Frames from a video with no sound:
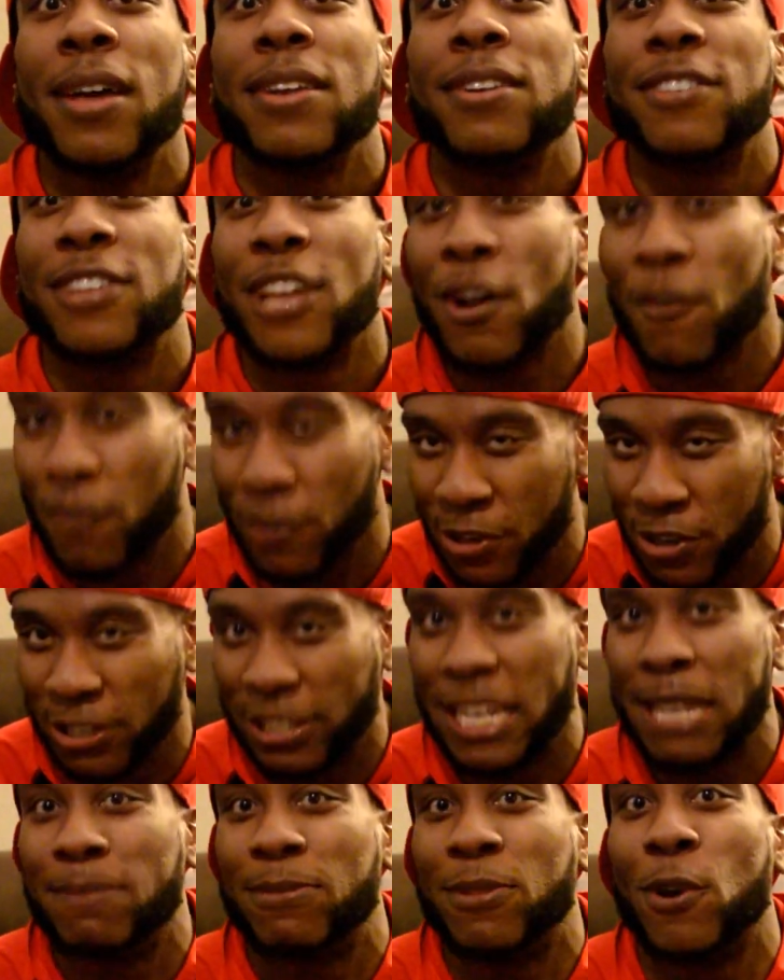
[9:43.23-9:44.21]
definitely need to
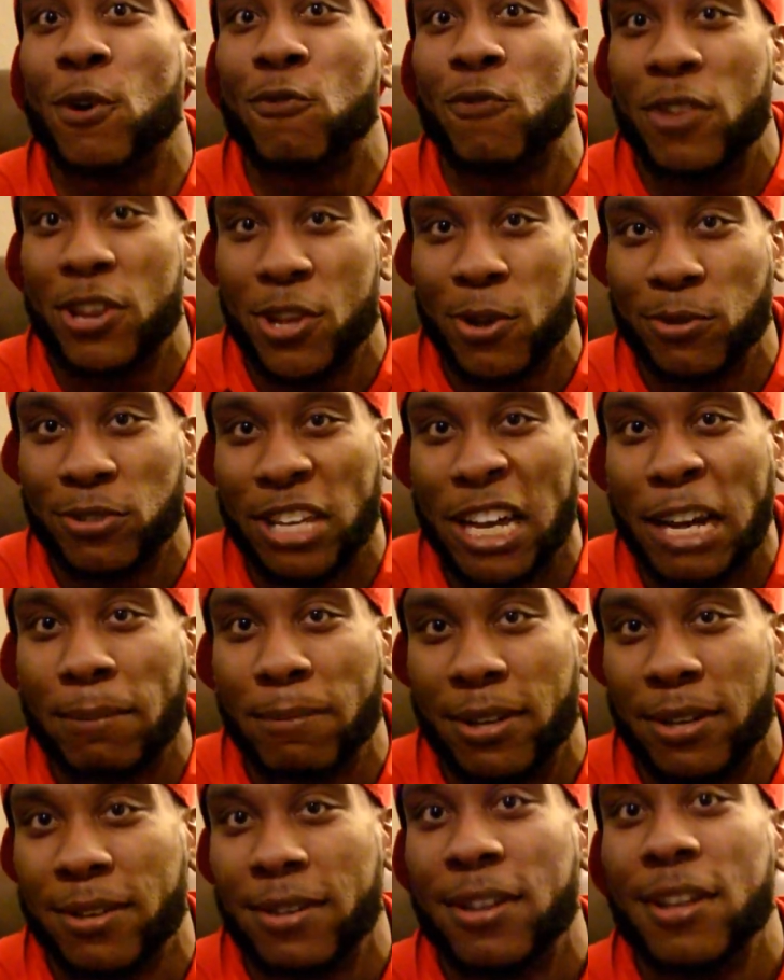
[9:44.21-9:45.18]
keep those videos
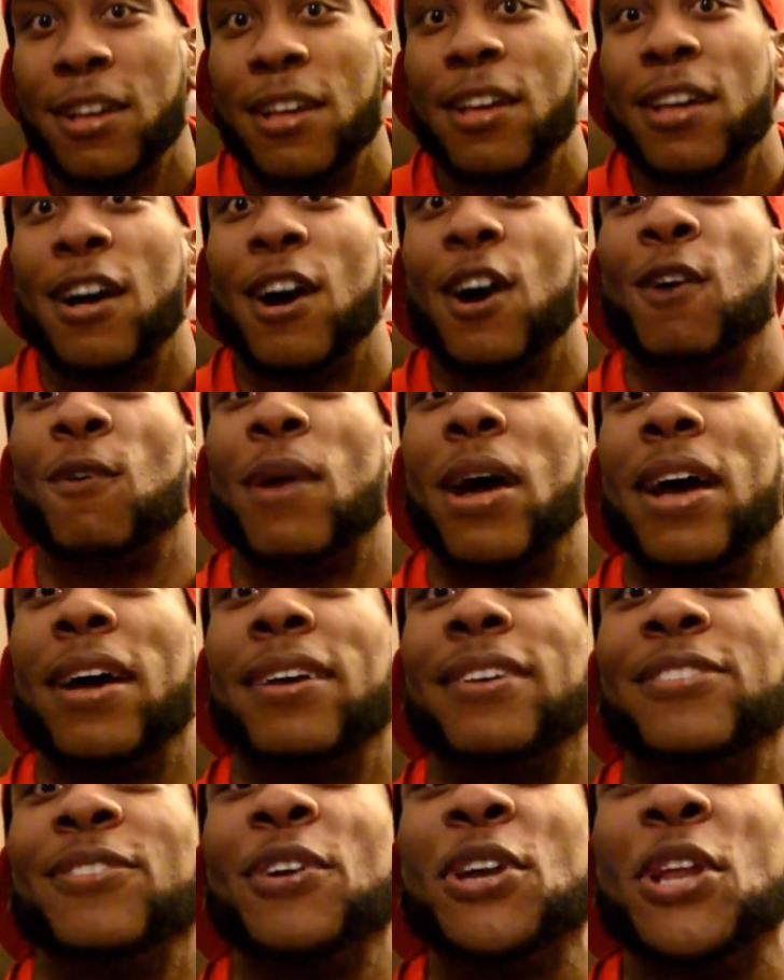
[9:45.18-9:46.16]
coming. Alright.
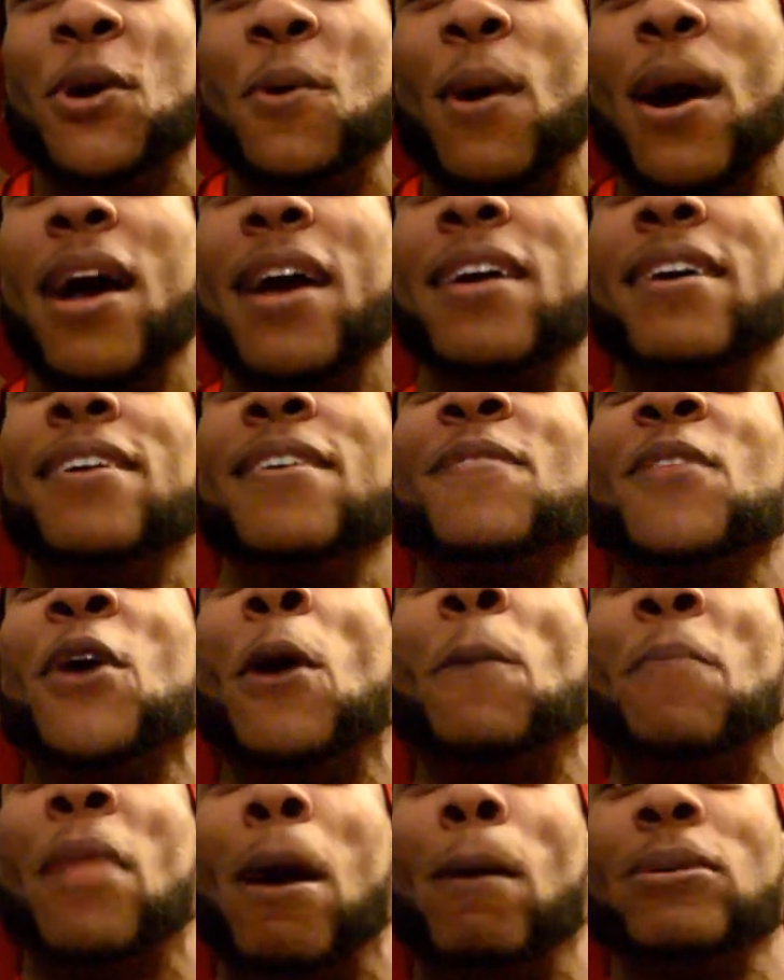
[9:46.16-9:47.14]
So, anyway,
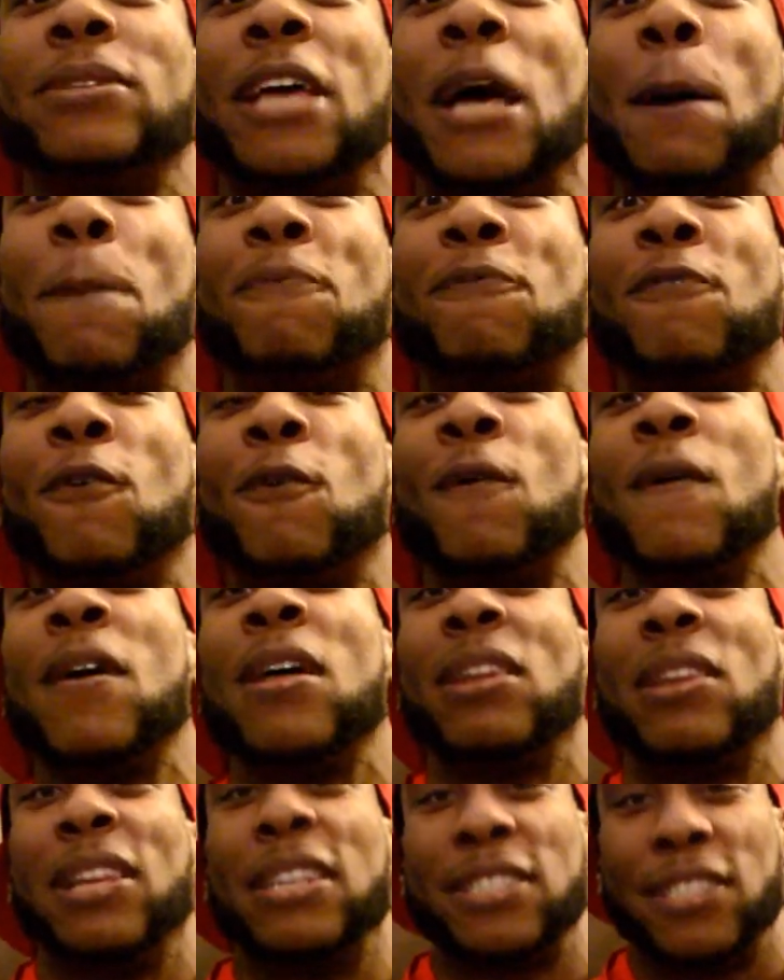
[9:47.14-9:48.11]
hope that was helpful.
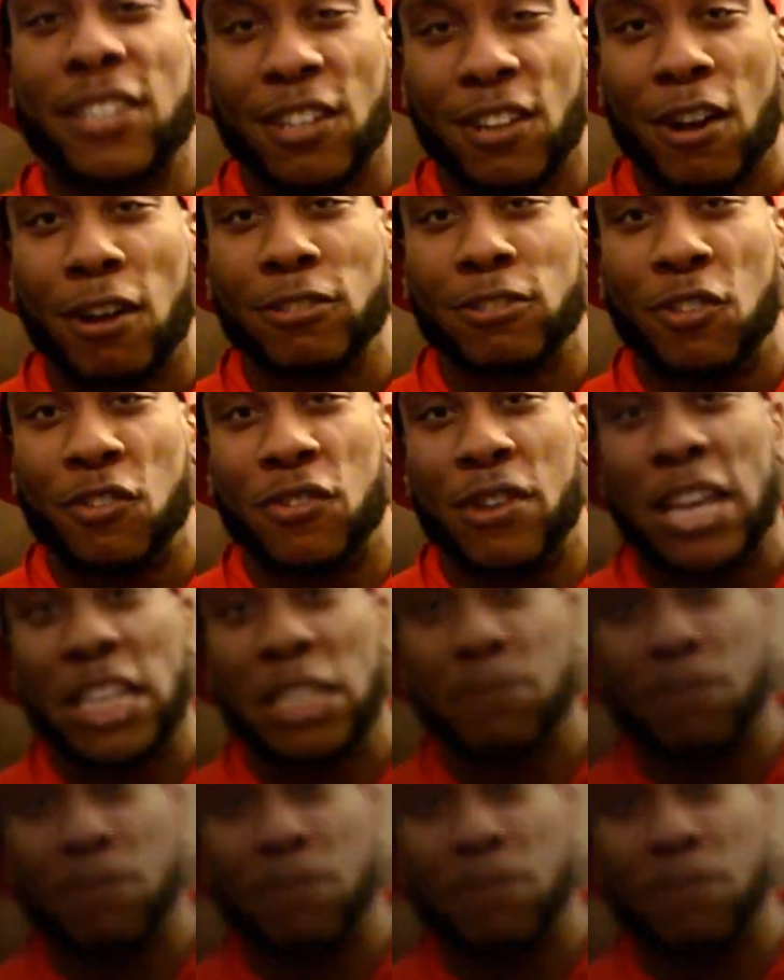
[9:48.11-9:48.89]
Let's get on to the next